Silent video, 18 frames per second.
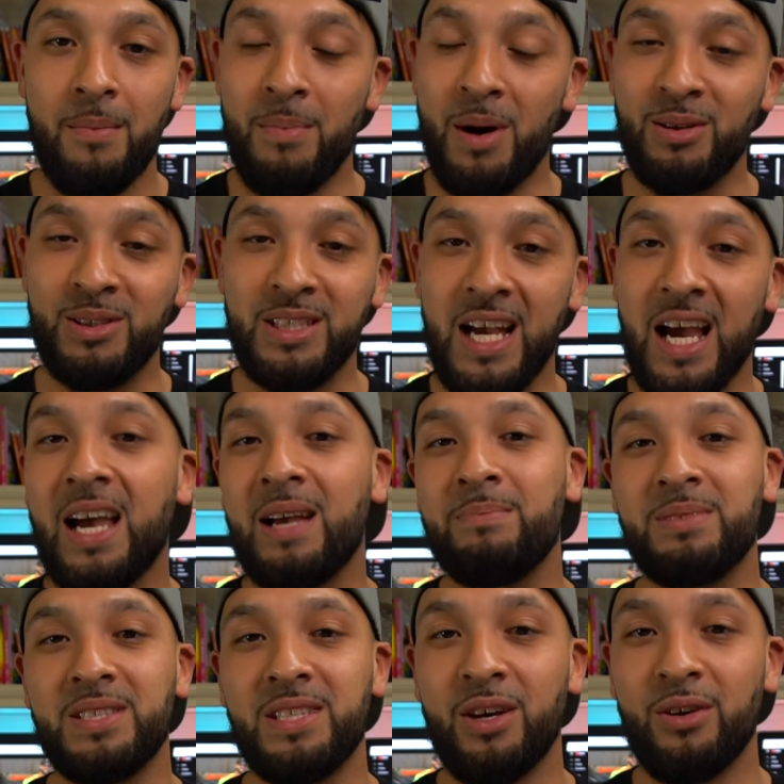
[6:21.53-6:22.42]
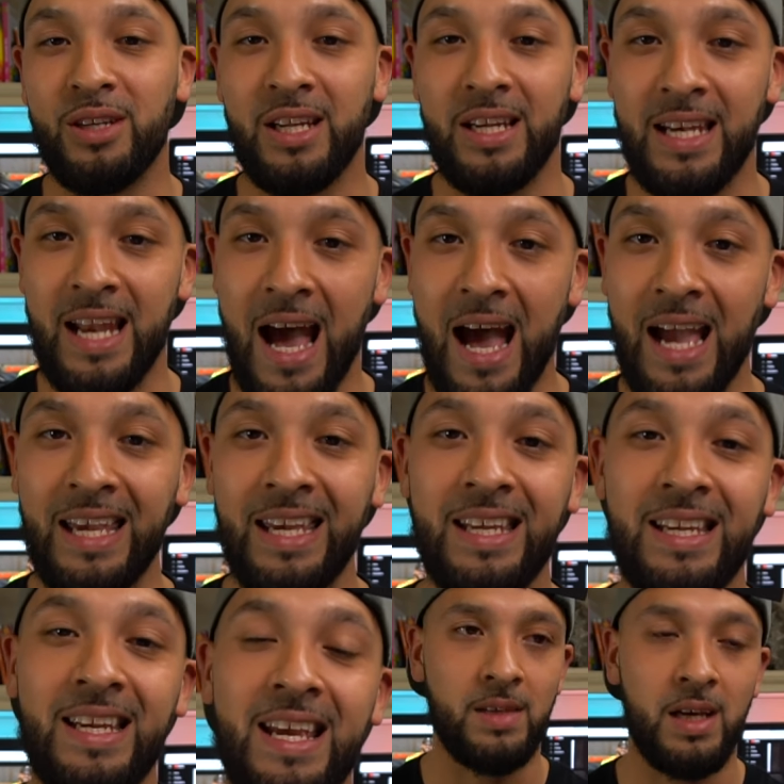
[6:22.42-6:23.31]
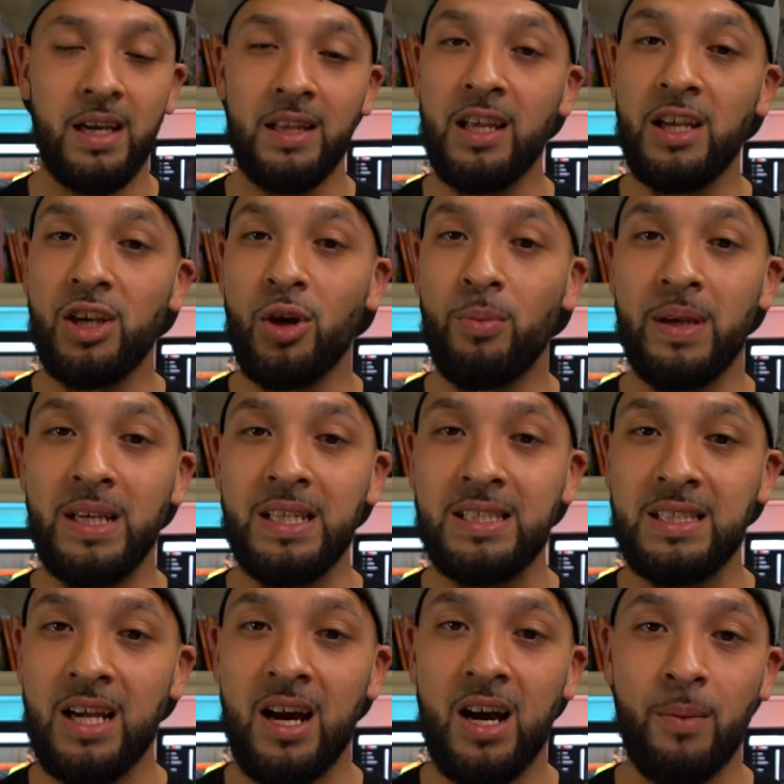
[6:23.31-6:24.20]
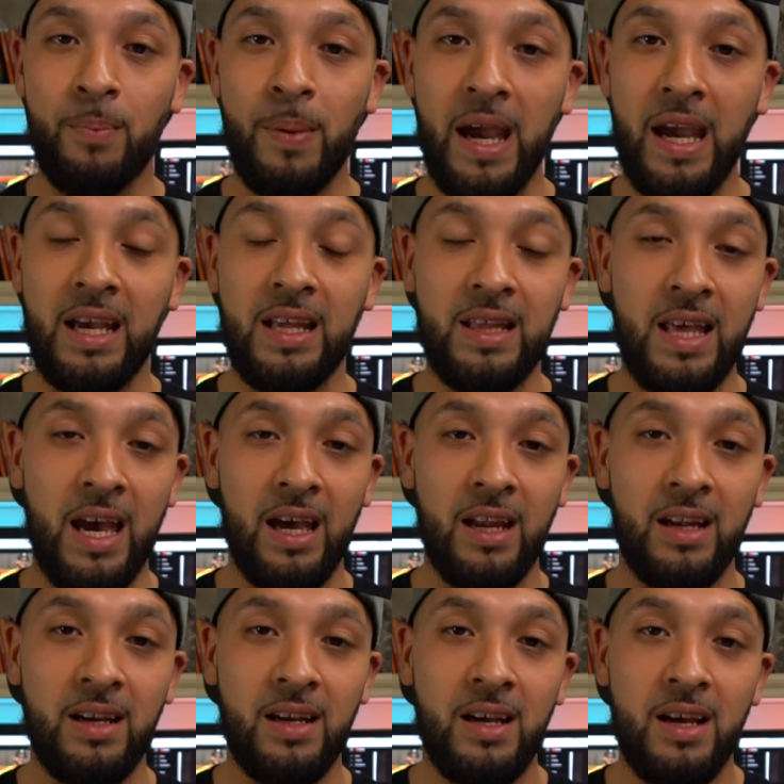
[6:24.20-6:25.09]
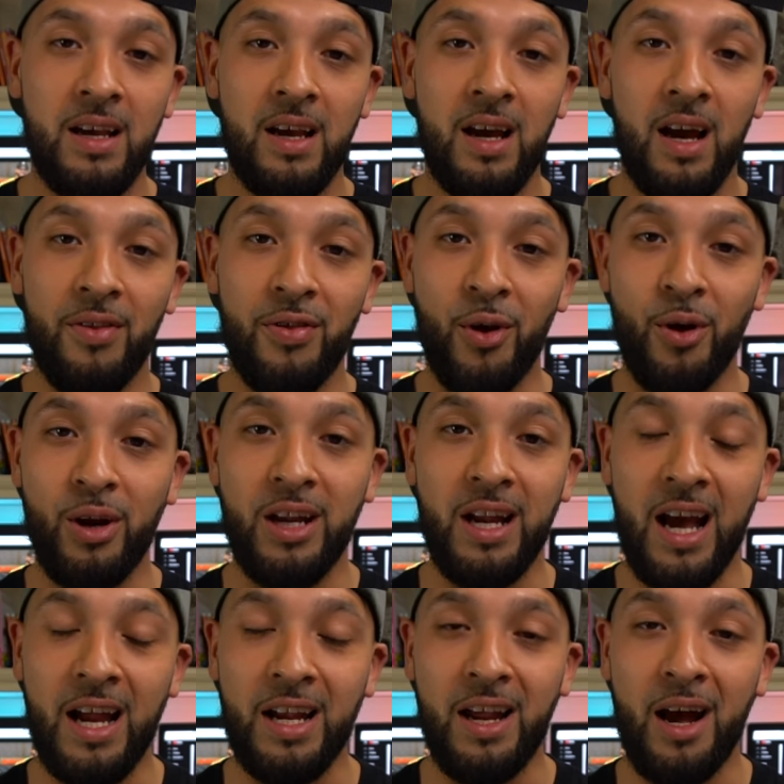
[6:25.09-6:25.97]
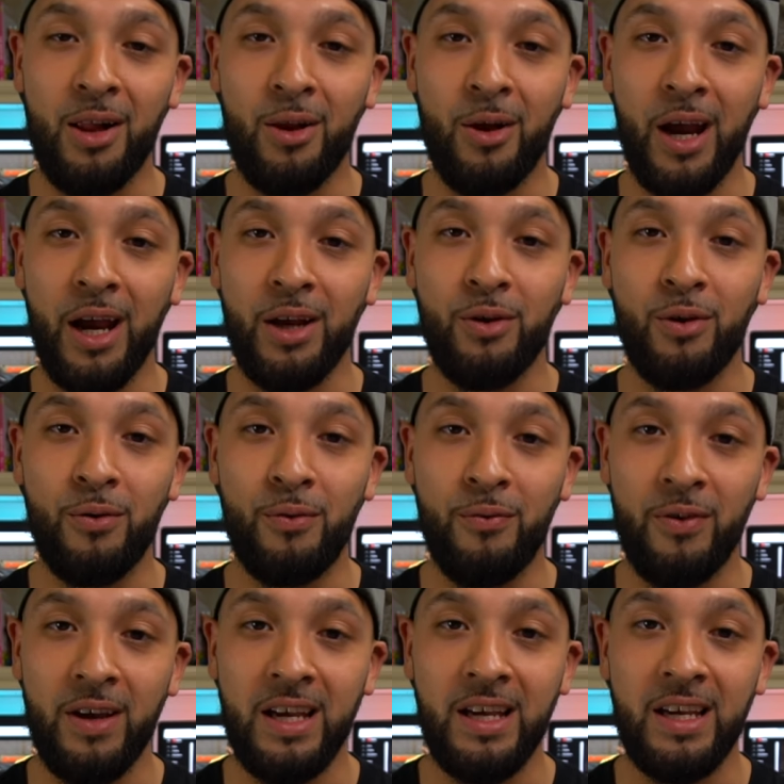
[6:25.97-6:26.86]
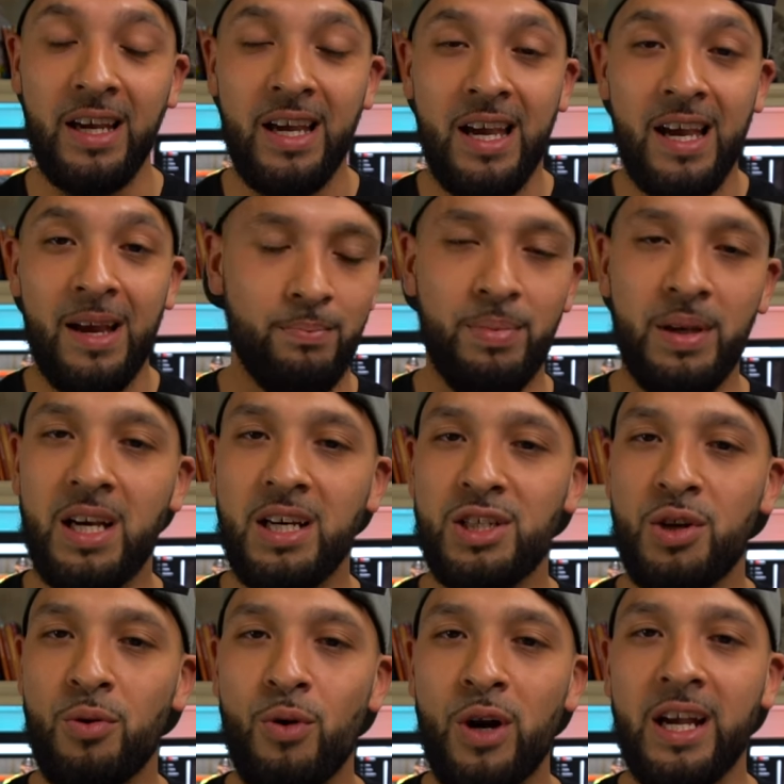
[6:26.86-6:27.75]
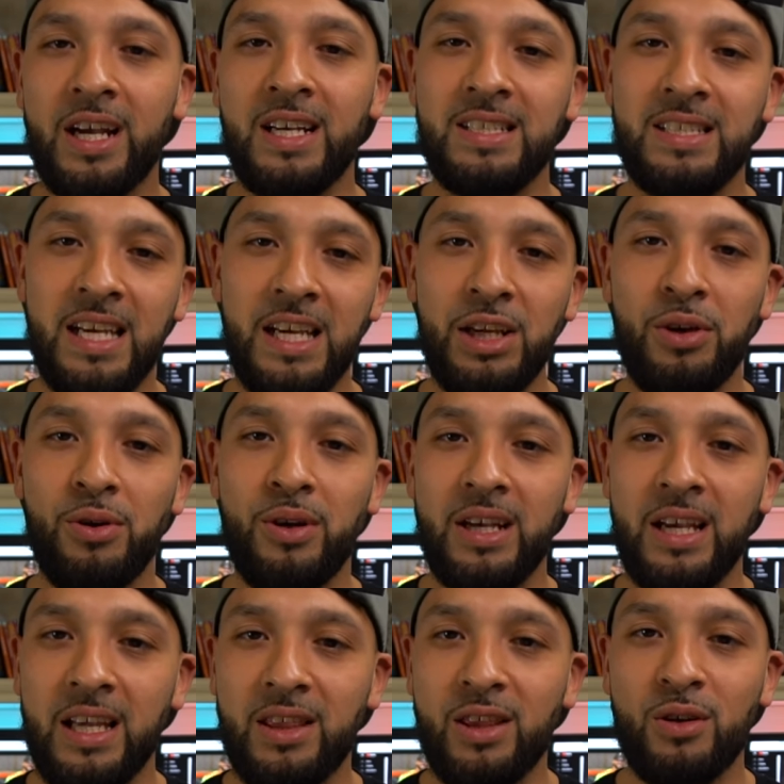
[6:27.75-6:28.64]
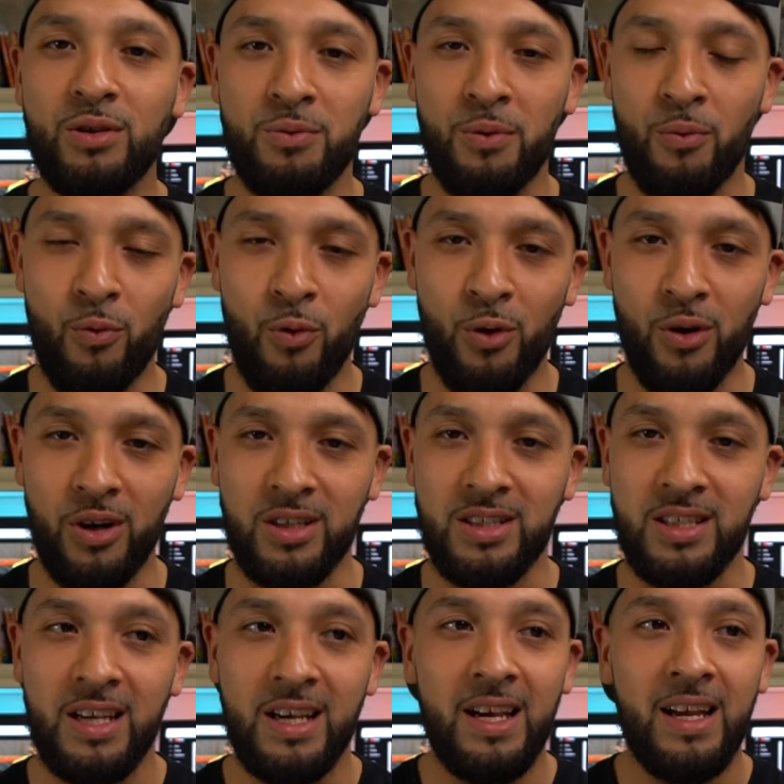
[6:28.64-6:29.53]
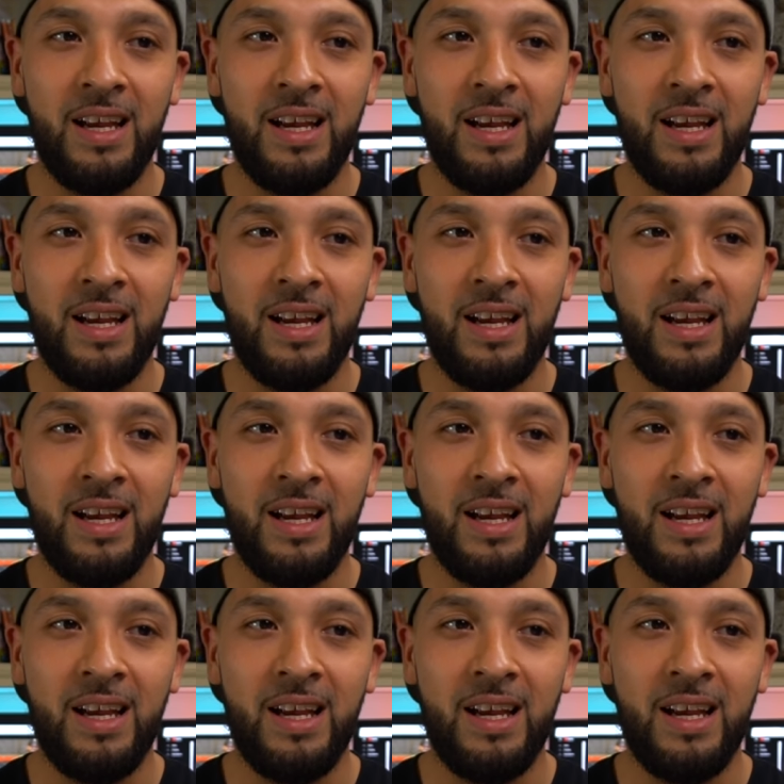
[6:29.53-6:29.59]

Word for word: Most times they'll deny it and then you'll be stuck paying that $39 annual fee because you want to continue to get those rewards.